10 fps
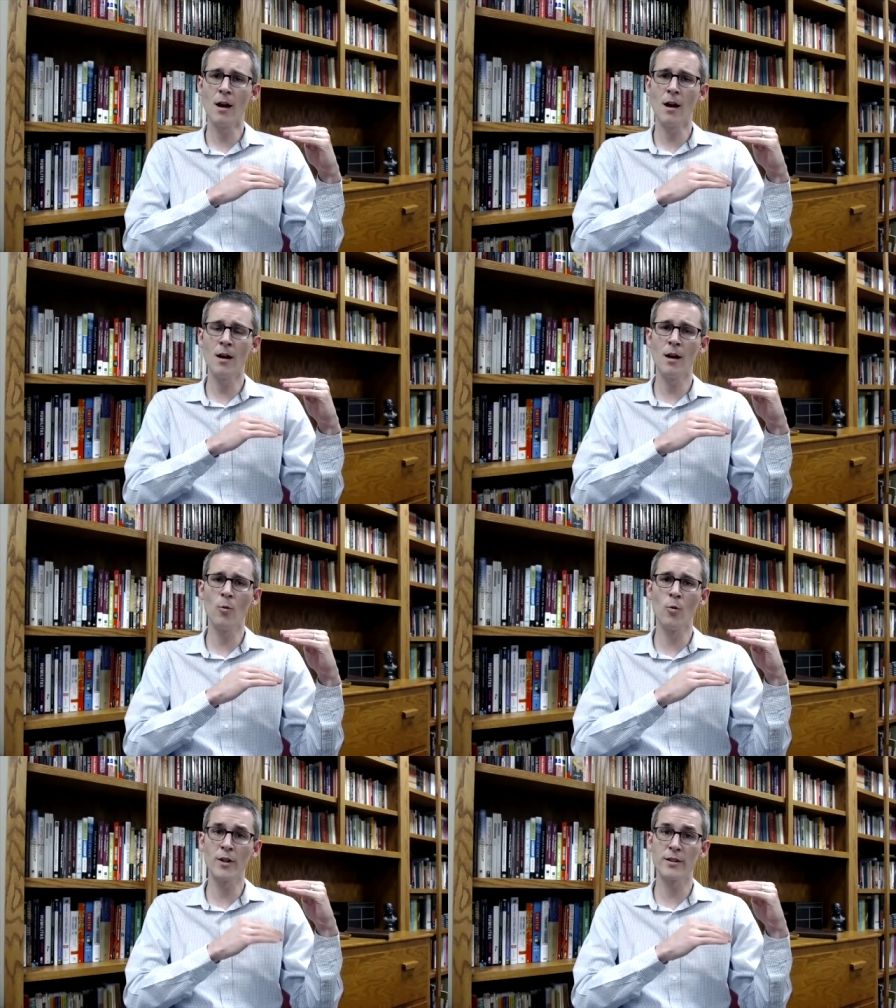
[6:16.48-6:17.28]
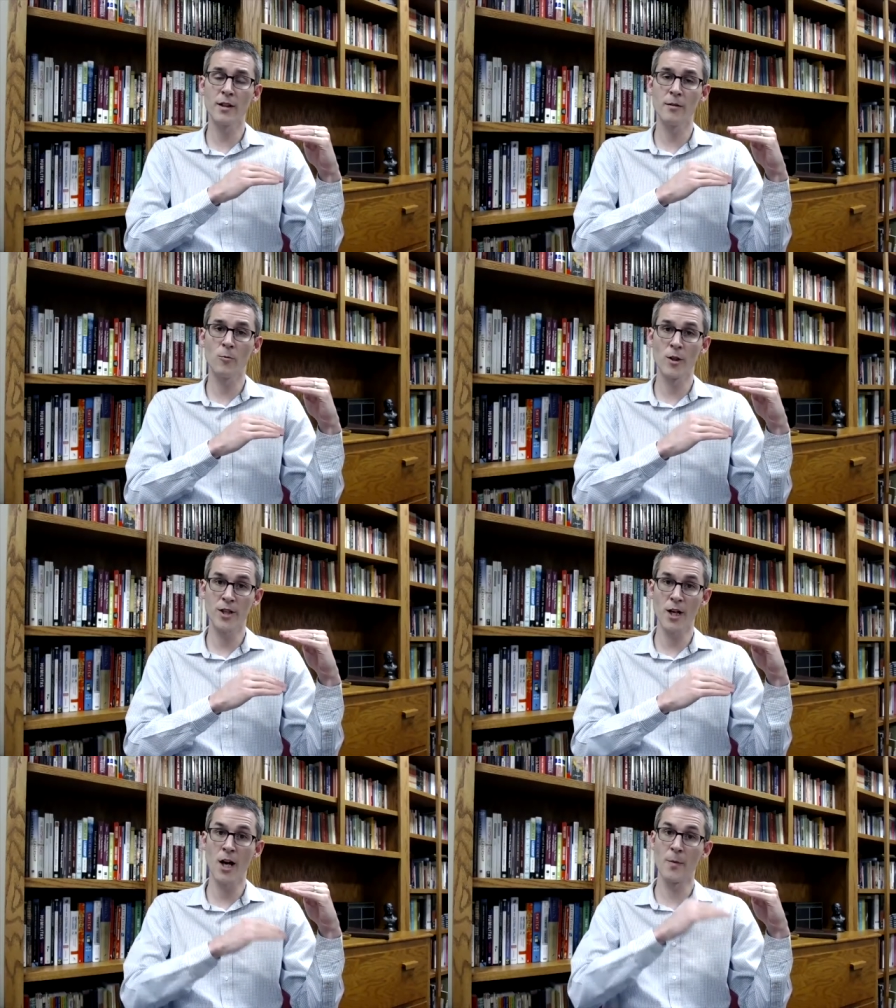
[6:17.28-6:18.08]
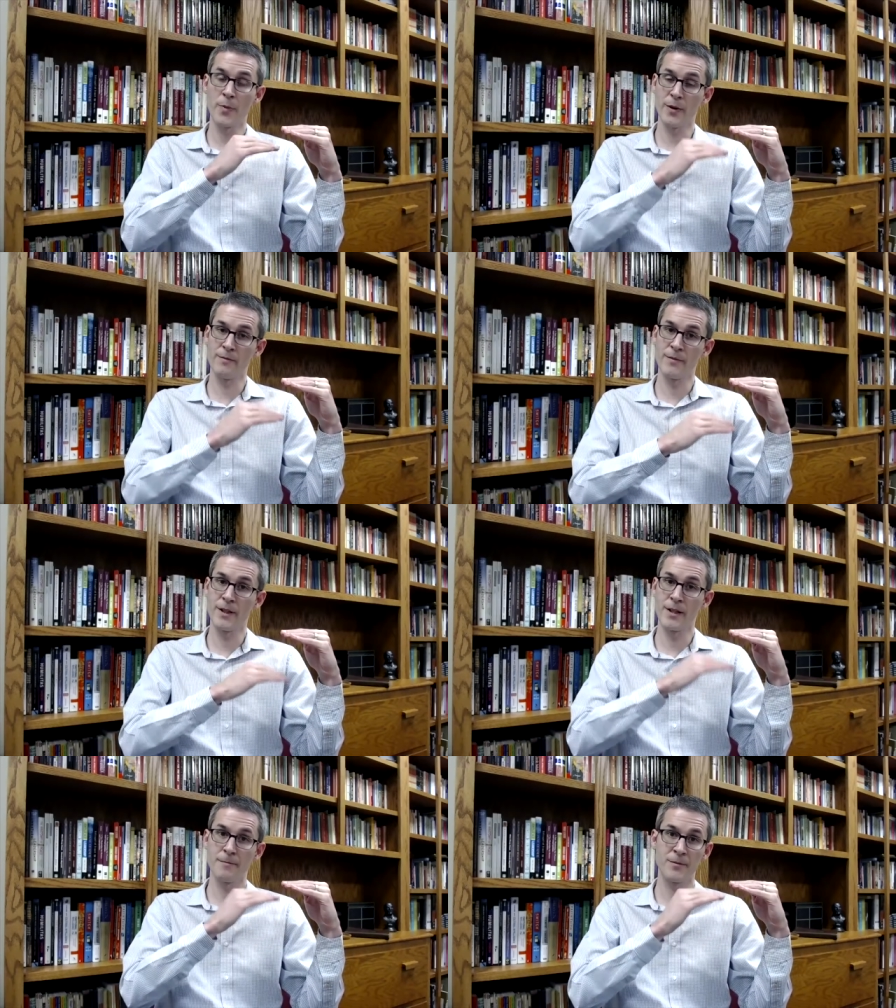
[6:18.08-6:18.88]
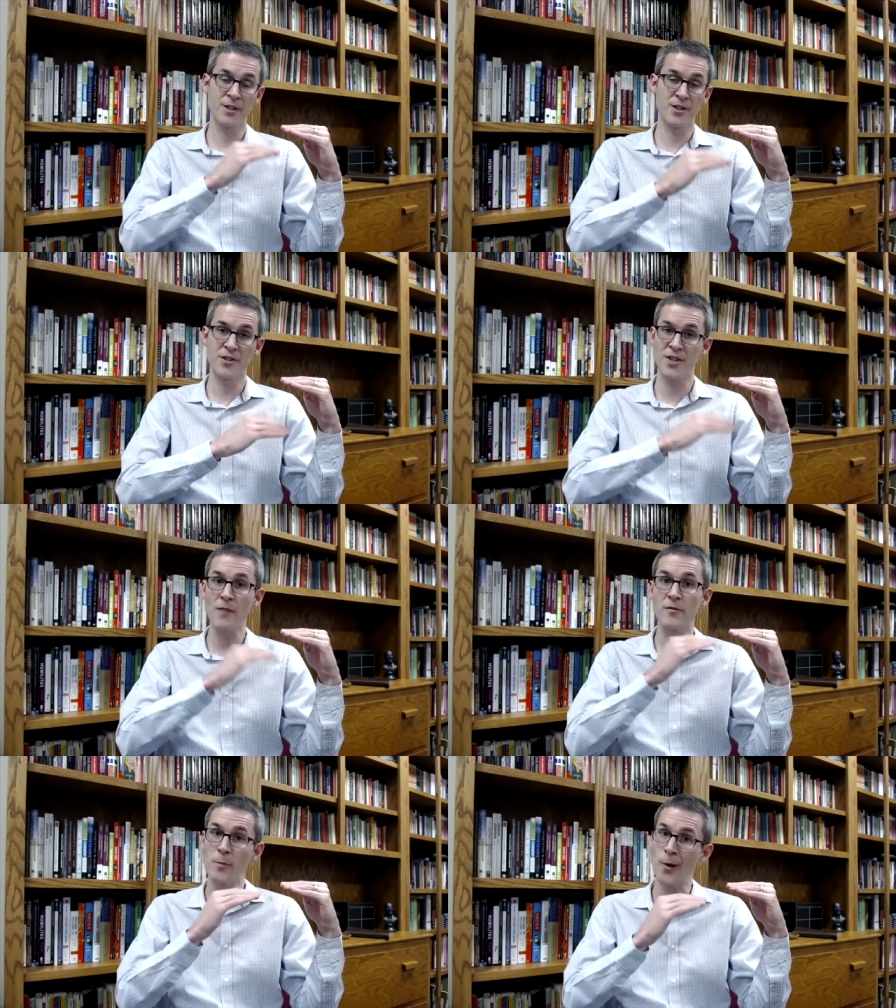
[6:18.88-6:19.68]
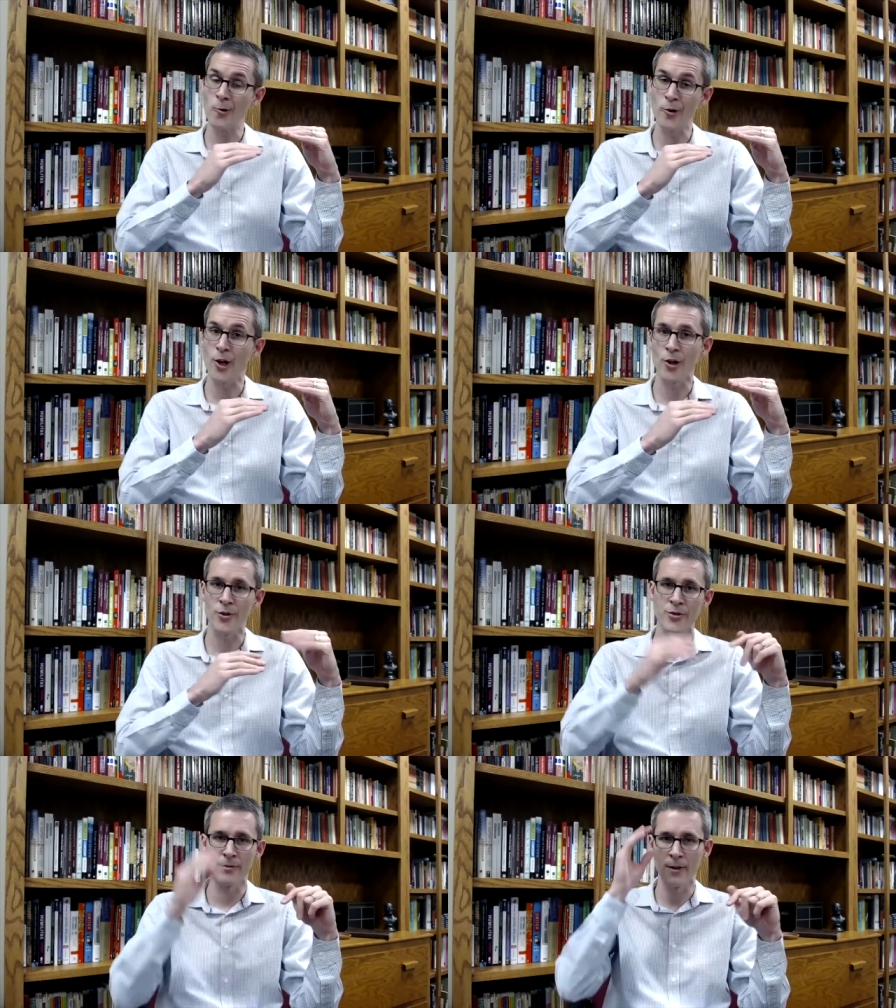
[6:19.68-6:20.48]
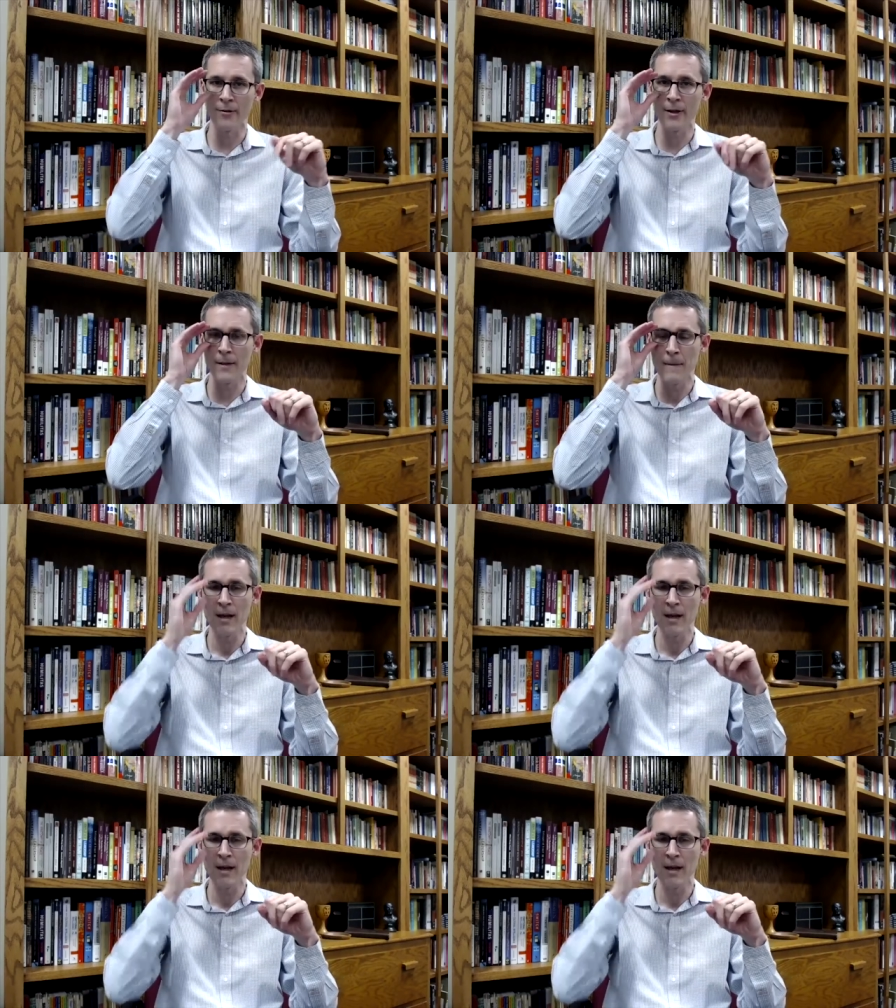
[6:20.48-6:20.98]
uh, want to want up the just safety protocols. All right.